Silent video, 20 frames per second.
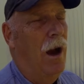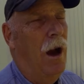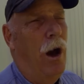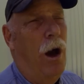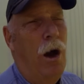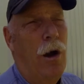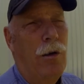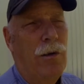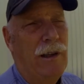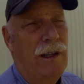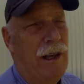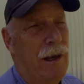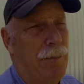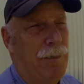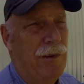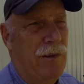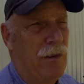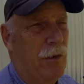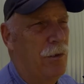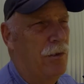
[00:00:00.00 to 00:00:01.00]
All the
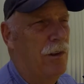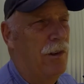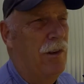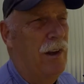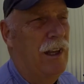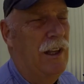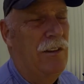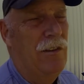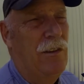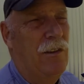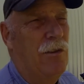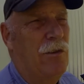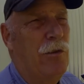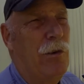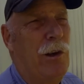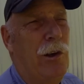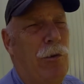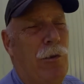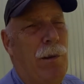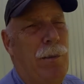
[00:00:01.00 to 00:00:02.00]
episodes of Easy
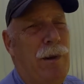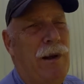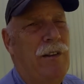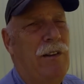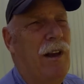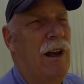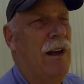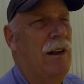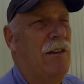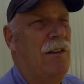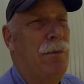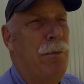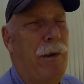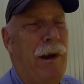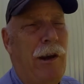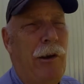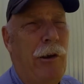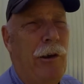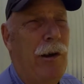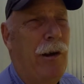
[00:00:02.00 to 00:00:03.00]
Street are up on
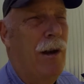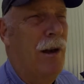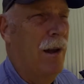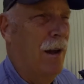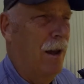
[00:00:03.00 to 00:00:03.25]
Spreaker,